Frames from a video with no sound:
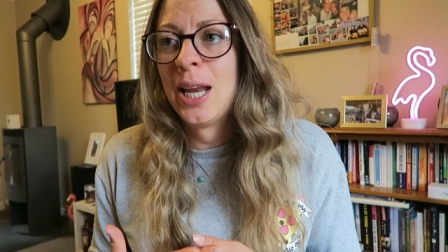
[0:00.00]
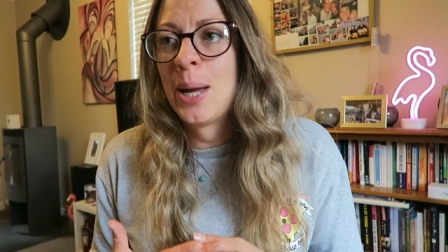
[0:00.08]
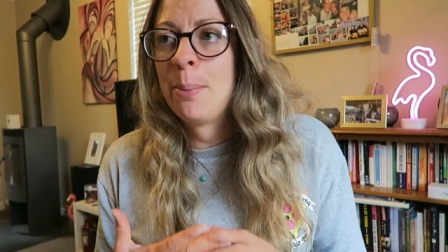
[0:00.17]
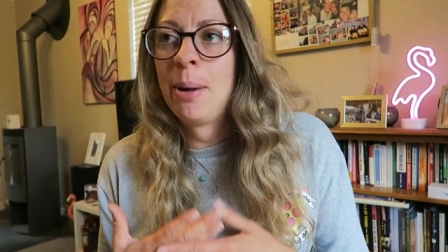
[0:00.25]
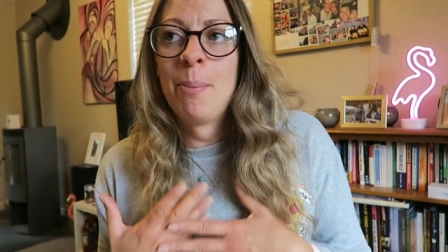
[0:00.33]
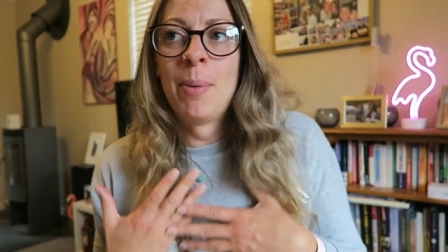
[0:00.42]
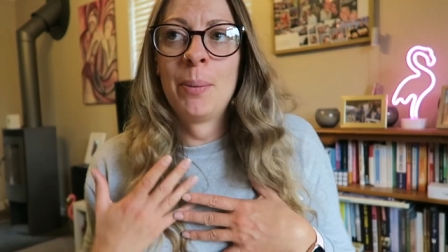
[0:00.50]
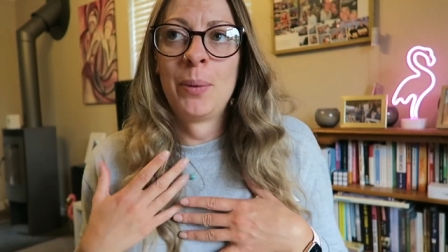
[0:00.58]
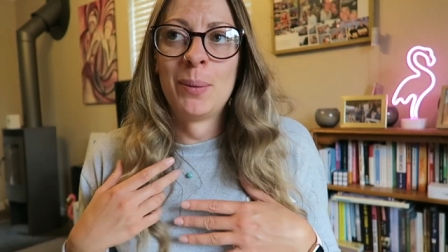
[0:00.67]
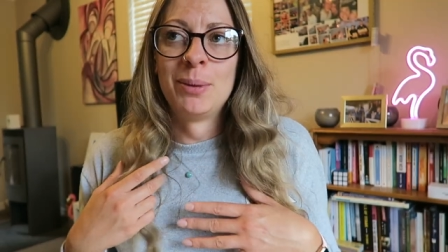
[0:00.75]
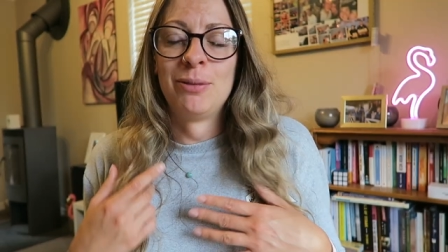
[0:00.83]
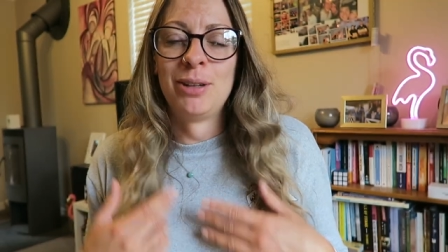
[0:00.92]
Like my mom
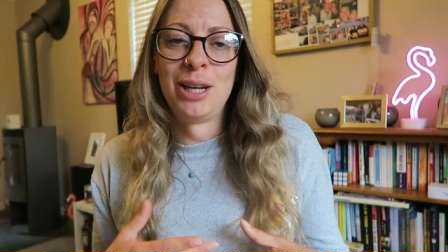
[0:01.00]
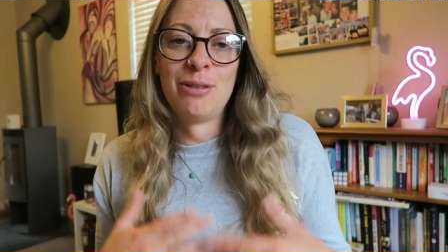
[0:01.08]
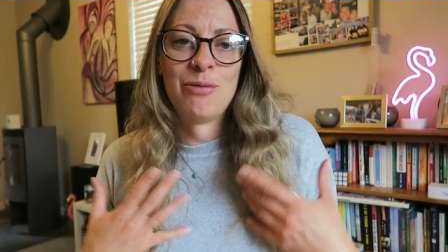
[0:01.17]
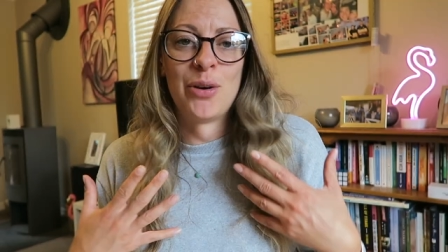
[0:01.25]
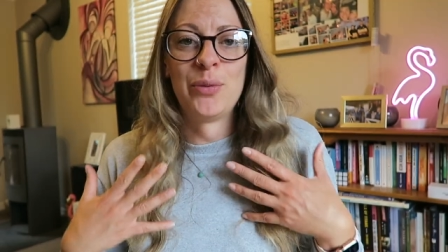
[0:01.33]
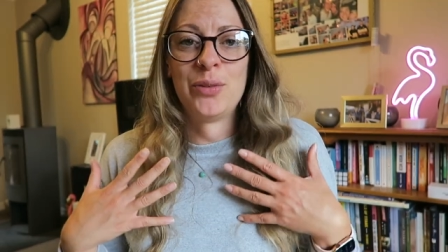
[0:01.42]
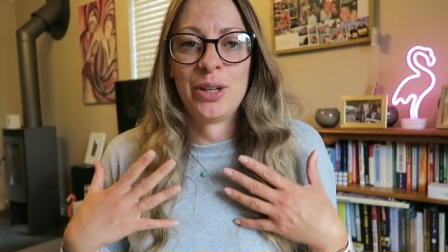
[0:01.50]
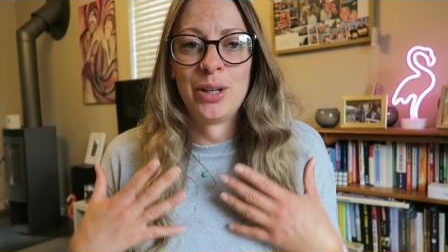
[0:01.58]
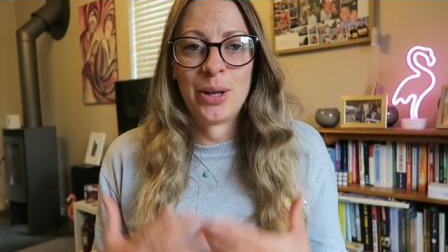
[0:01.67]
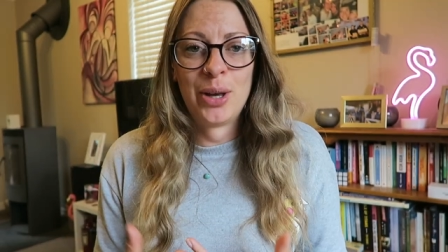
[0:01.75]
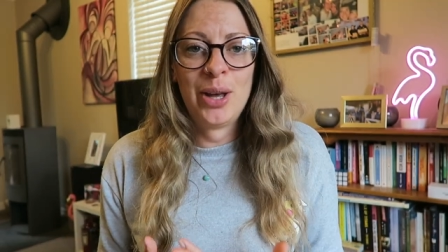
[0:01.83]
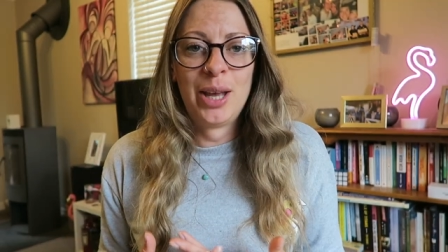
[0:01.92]
got me really involved in the
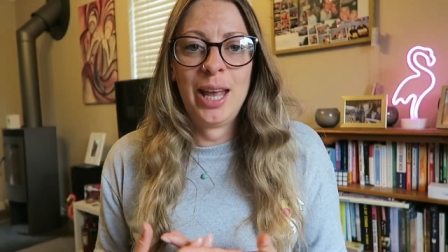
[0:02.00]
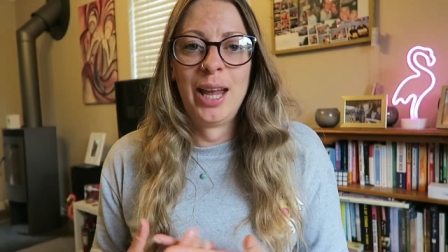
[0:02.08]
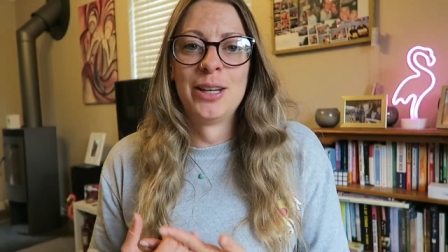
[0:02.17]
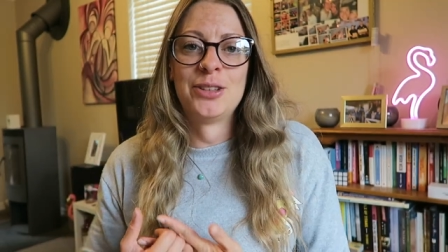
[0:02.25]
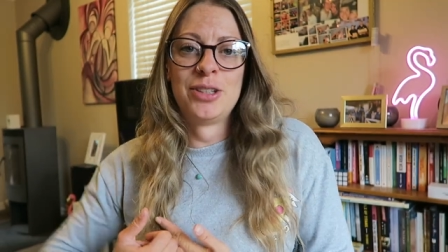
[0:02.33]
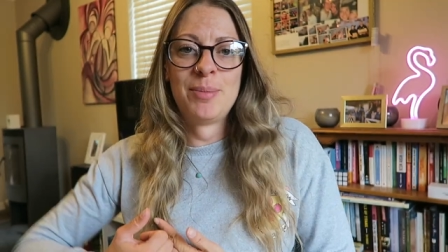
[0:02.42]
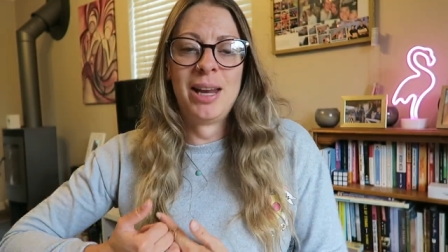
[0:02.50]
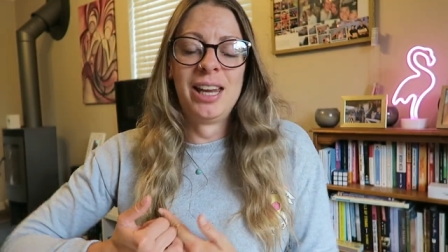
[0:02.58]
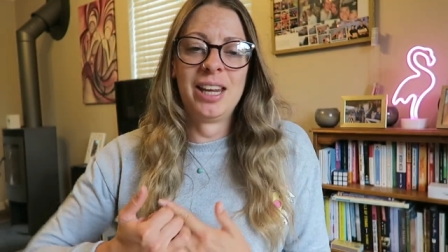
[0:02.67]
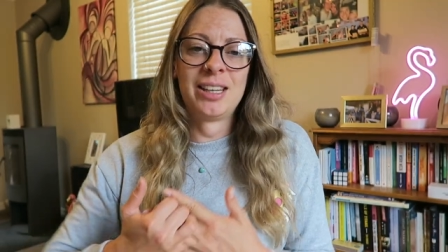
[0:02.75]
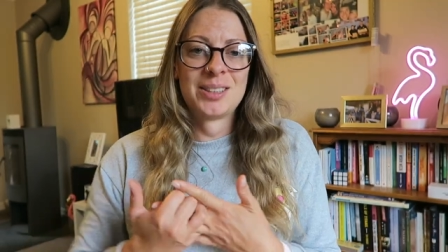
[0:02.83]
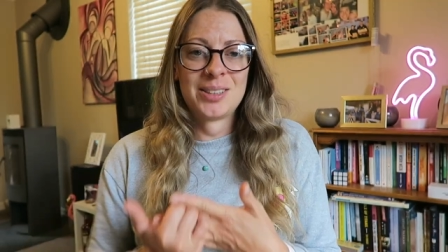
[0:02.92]
cooking and she made
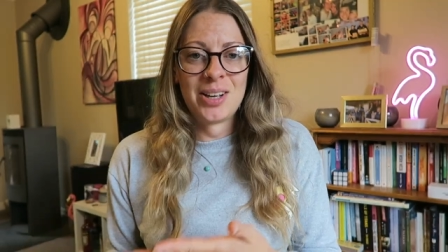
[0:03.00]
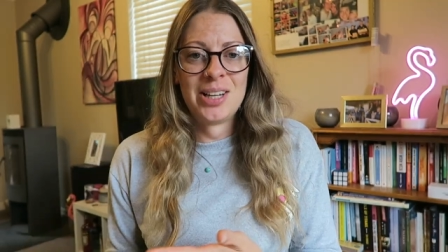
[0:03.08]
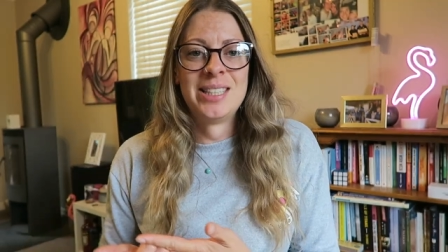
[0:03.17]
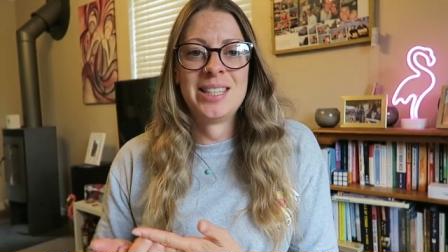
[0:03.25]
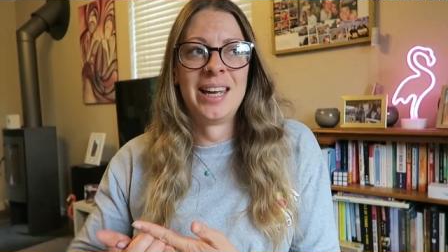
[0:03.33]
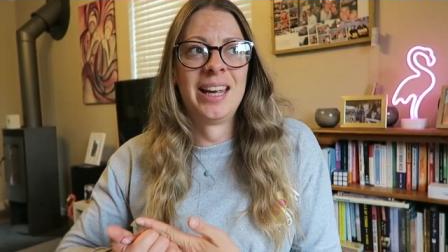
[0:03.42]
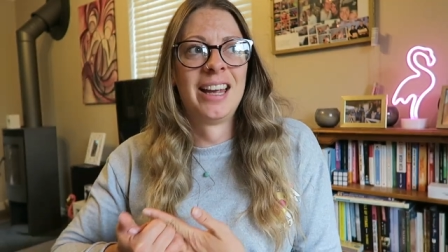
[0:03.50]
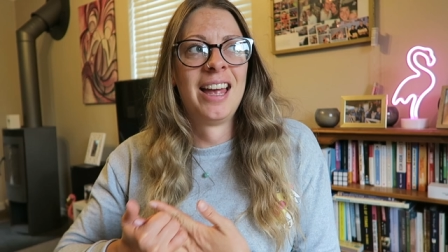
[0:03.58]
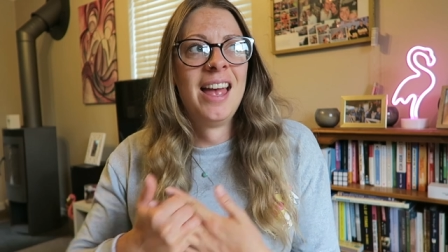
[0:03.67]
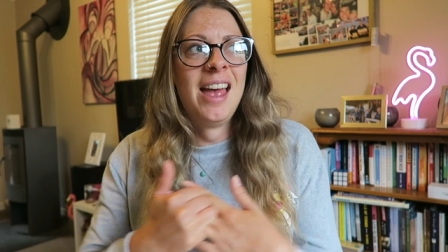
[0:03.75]
it exciting.